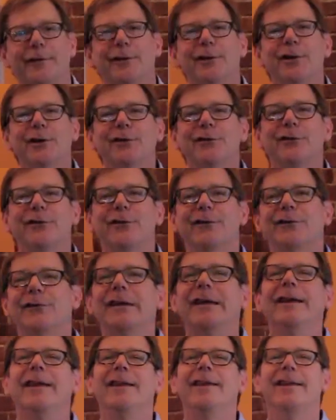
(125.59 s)
The kitchen
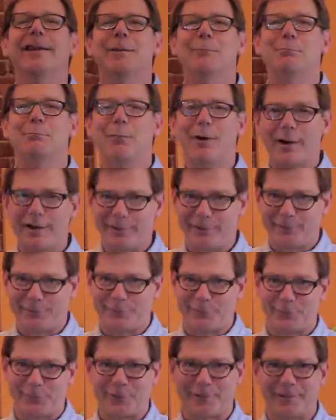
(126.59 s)
is anything but
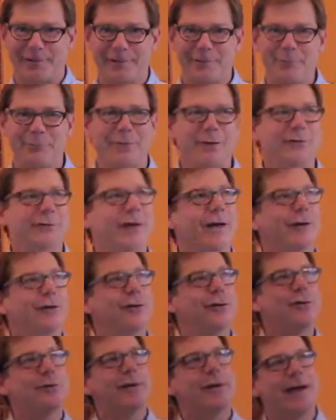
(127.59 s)
historic. It's got new